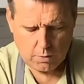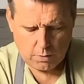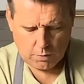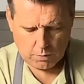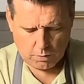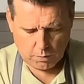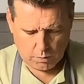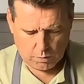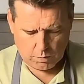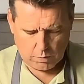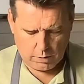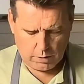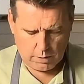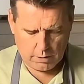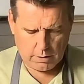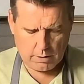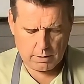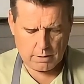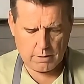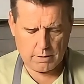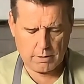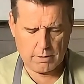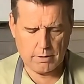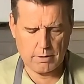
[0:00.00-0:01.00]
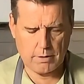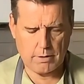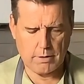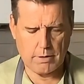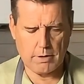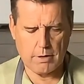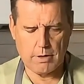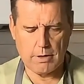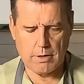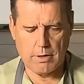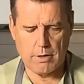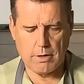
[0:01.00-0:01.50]
Or
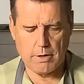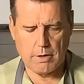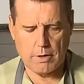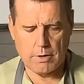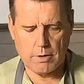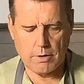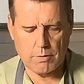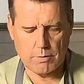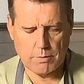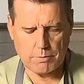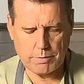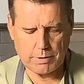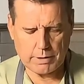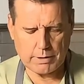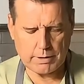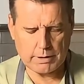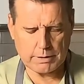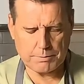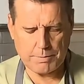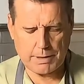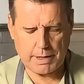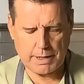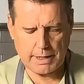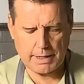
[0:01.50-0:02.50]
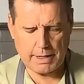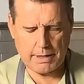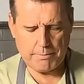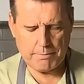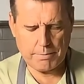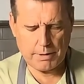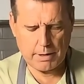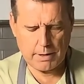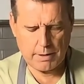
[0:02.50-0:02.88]
bring this part up,